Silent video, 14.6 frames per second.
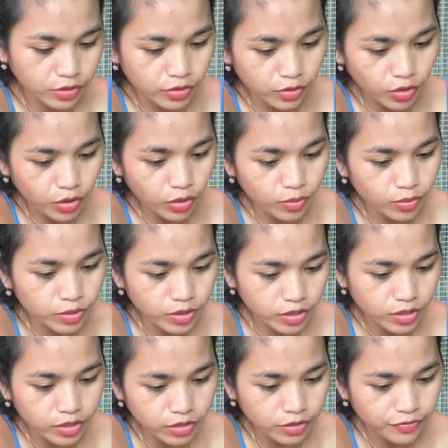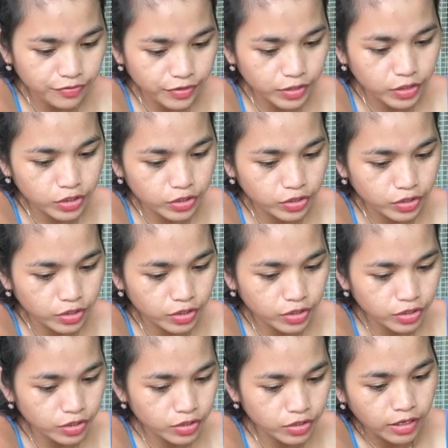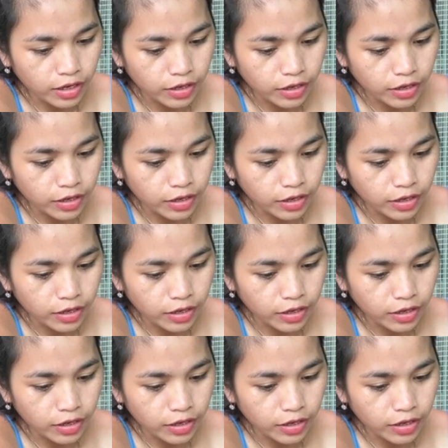grower, finisher.